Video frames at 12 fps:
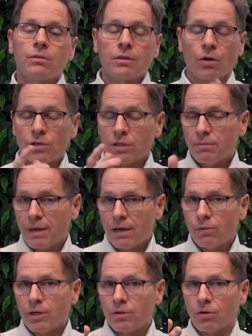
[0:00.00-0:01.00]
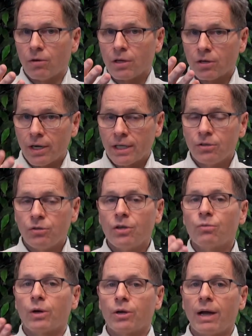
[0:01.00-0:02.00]
Go to the bank or the credit
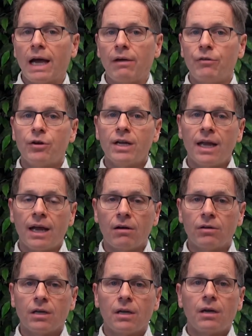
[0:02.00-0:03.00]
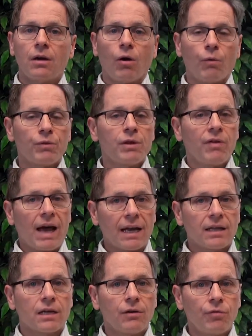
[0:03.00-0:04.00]
union where you have your account. Hopefully you've had
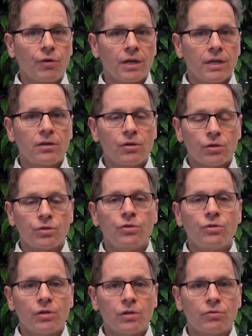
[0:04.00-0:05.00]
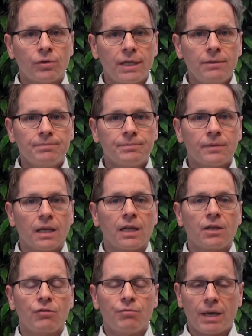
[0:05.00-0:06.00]
it there for a year or 2 or 3, and
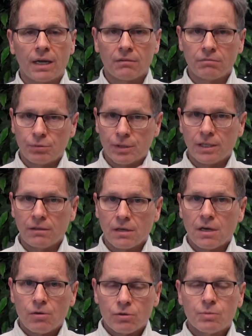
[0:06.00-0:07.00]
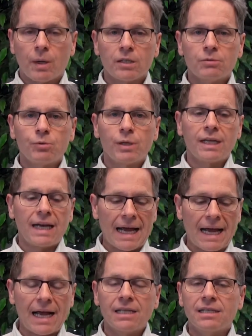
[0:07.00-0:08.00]
that you've been pretty responsible with it.
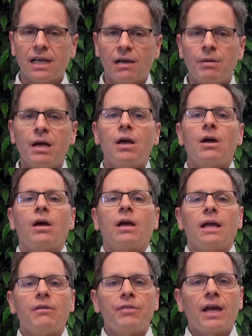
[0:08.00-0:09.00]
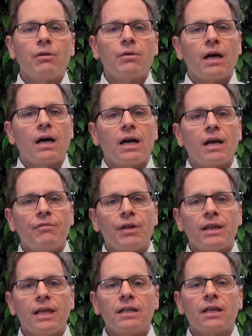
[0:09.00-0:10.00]
Ask them if
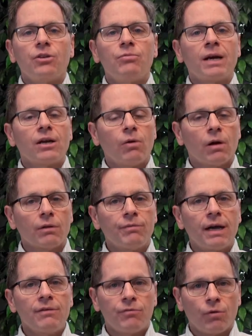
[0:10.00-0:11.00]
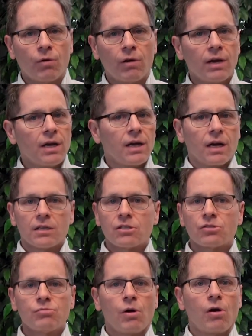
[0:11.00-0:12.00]
they think that you might qualify for a
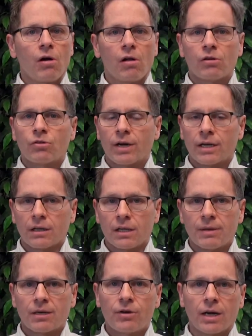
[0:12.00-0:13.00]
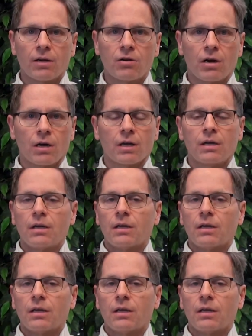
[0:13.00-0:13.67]
small credit limit credit card,